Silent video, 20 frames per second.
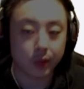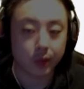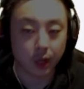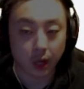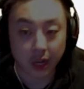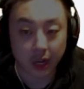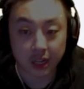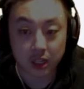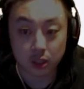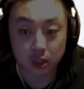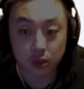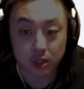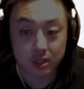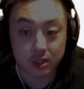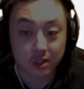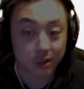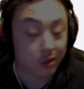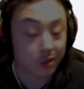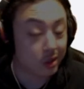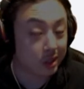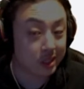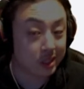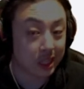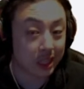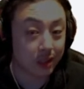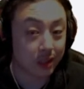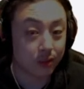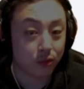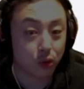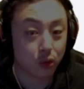Any units you're excited
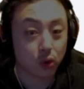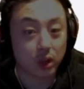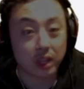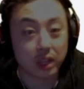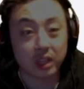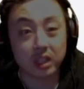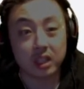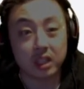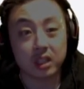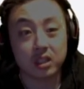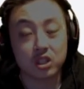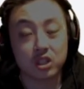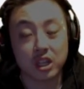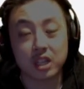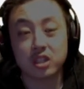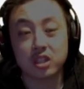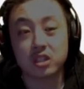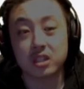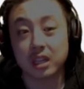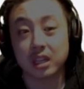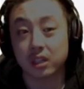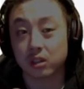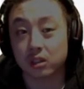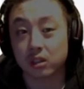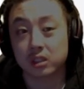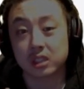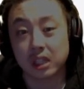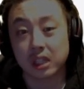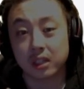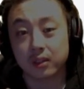for? Any changes that you're
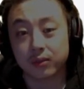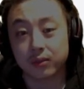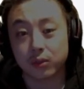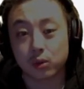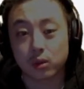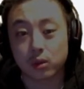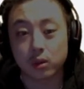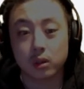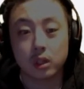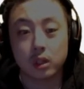excited for?